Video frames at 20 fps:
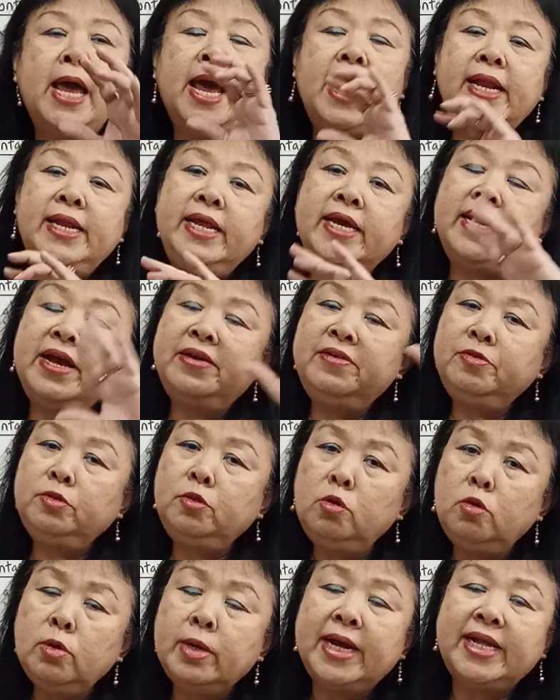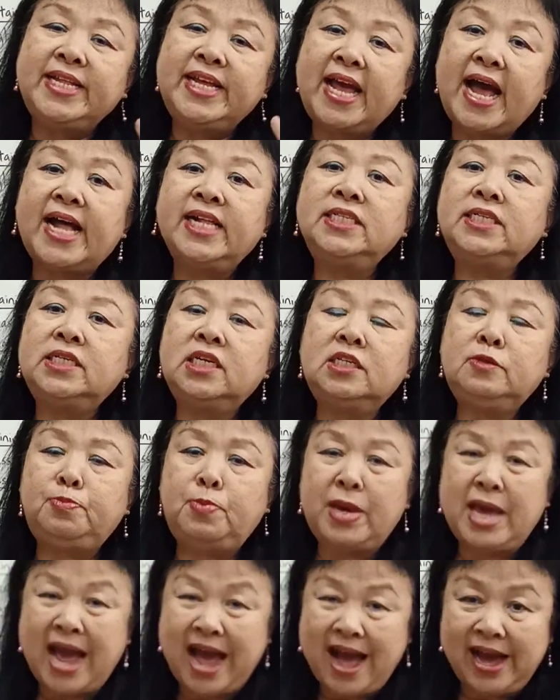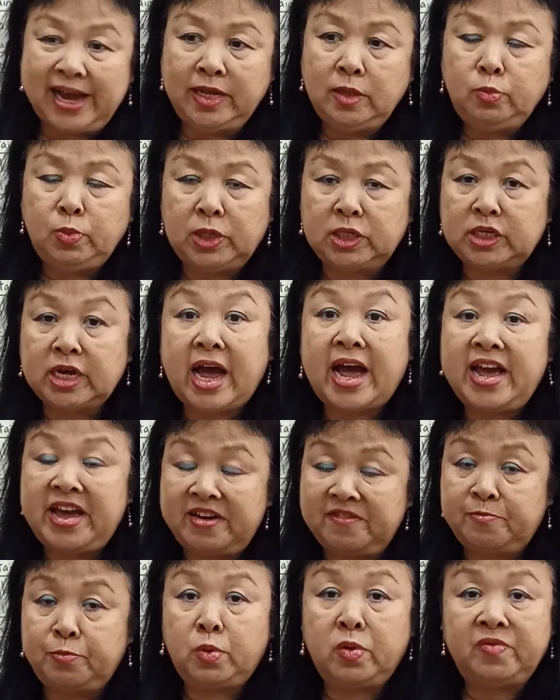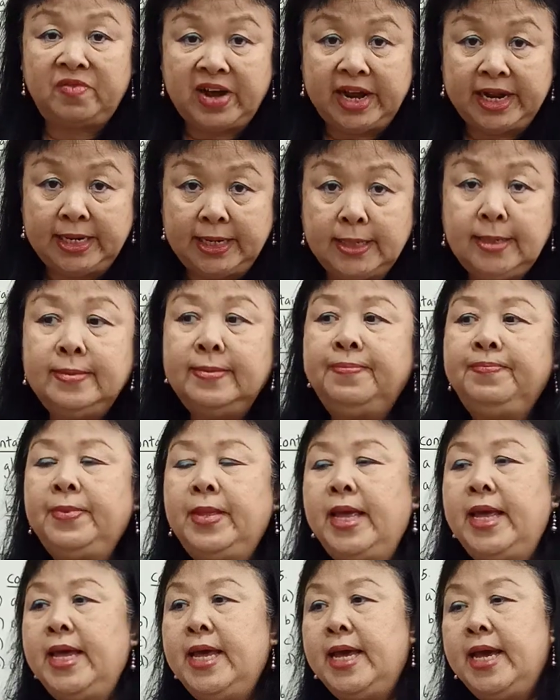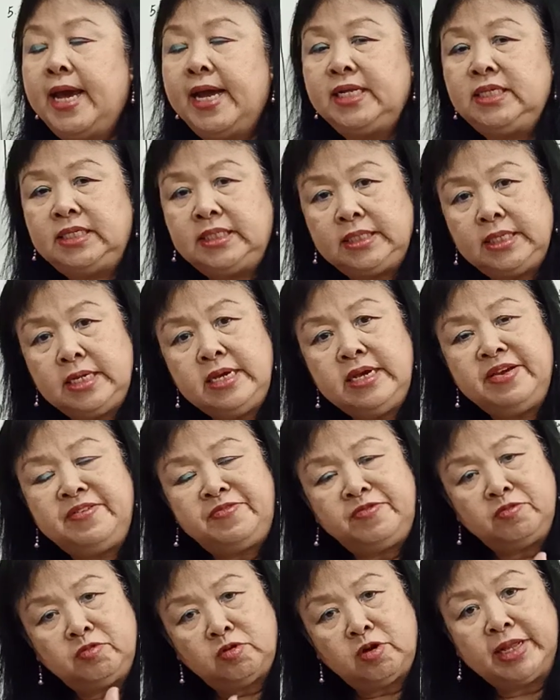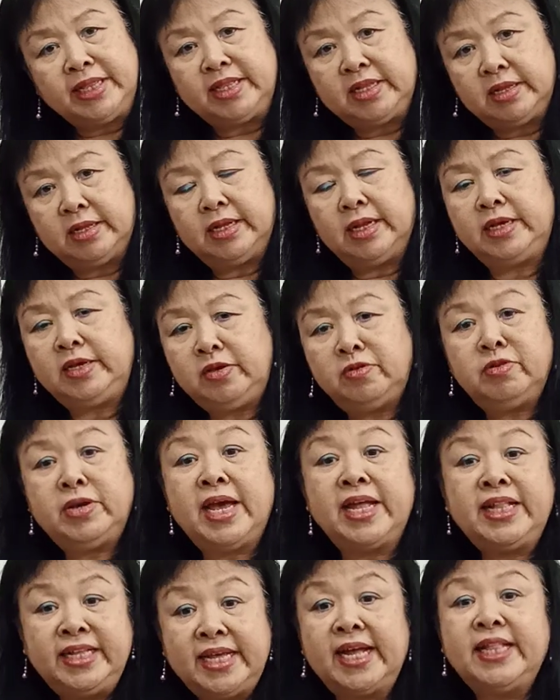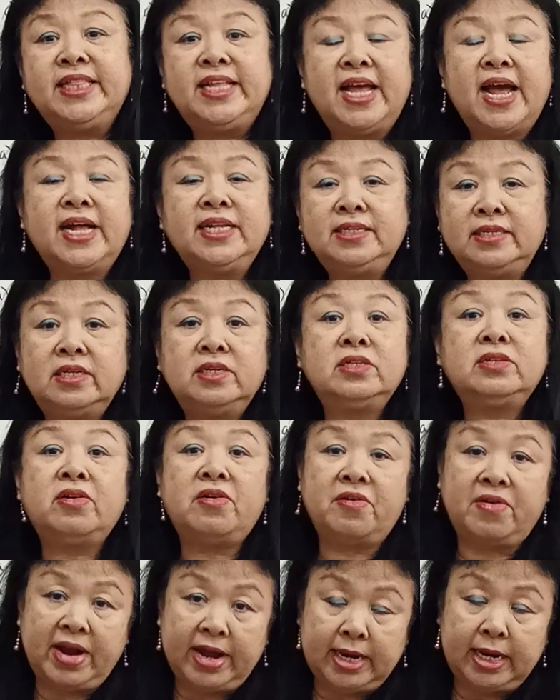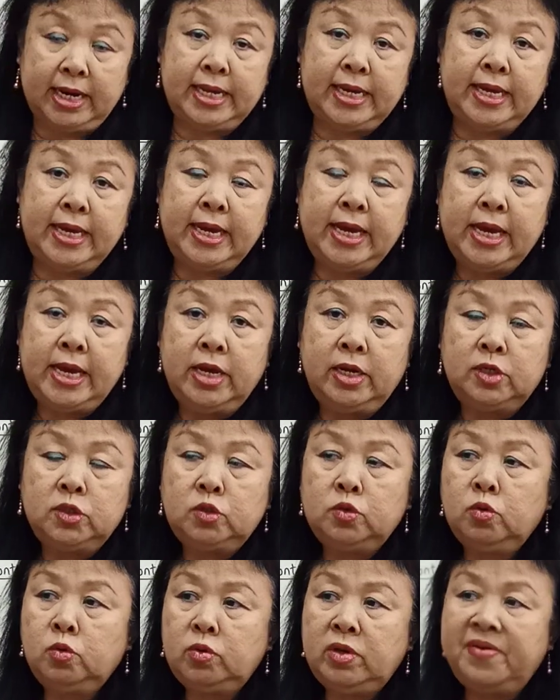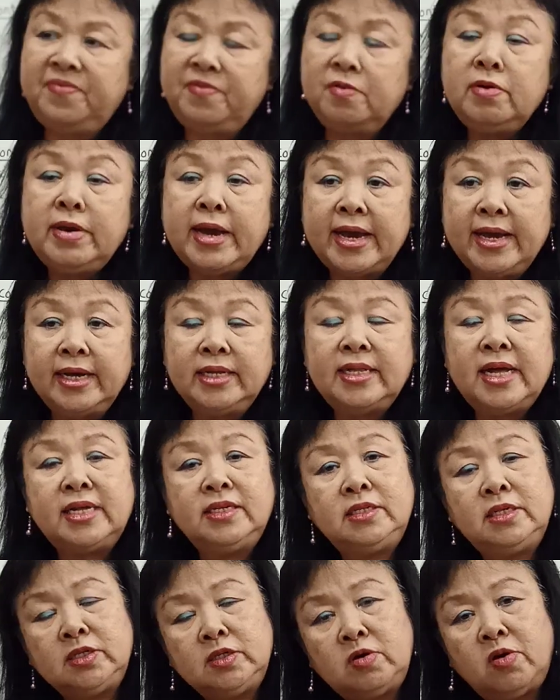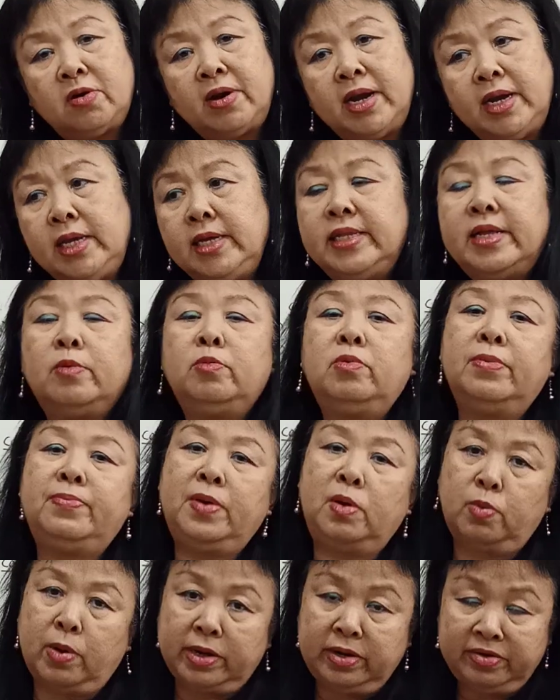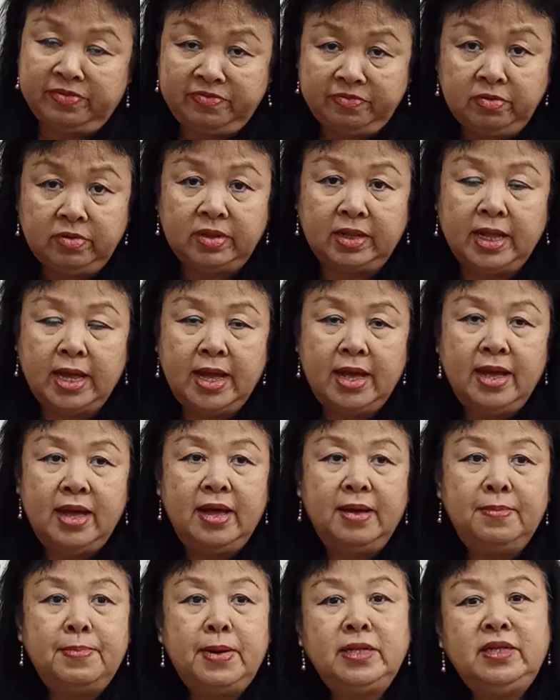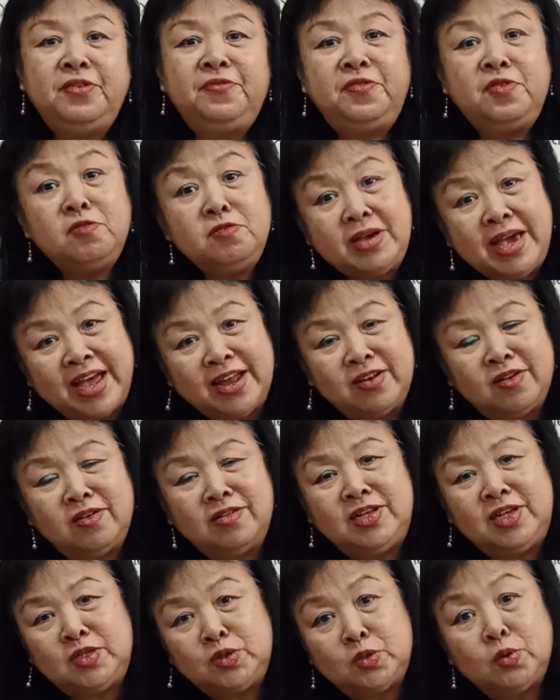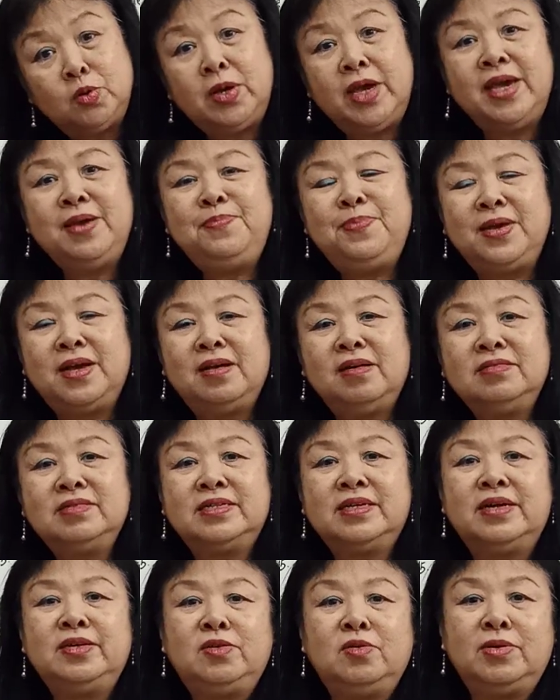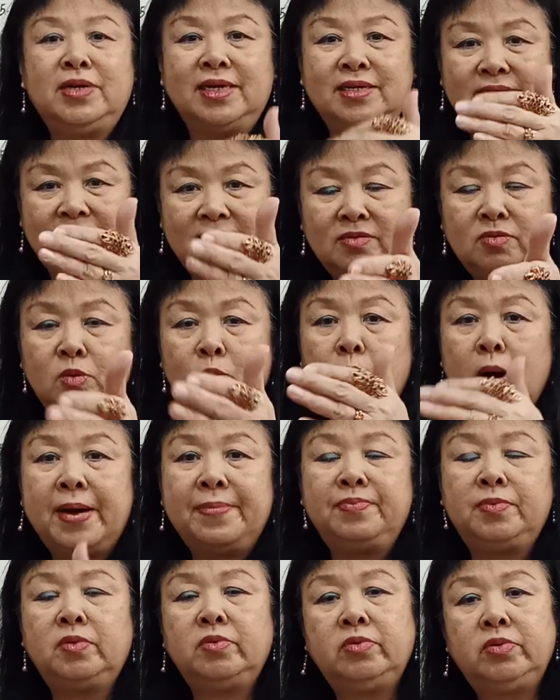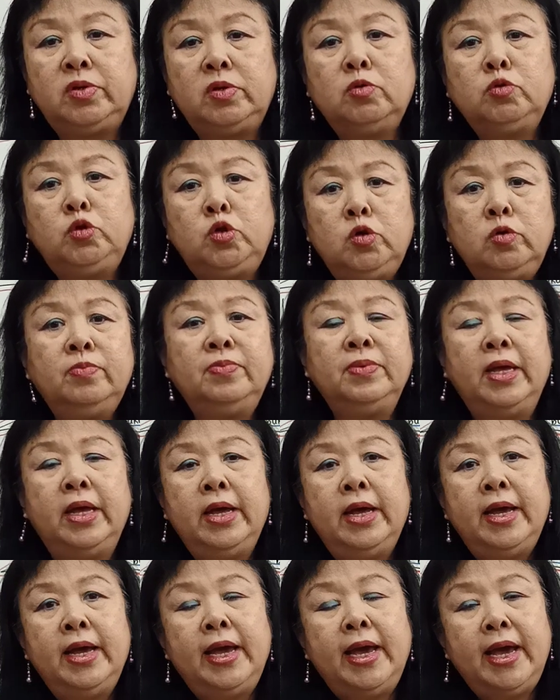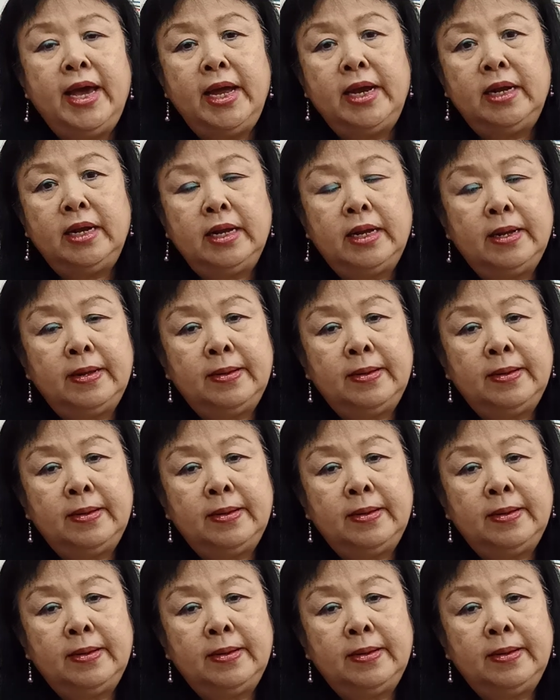and they can look at the answers behind which I have provided, and see if you can get the answers correctly. So if you can get the answers correctly, that would be wonderful. But if you cannot, it's okay, because you can still go up to YouTube and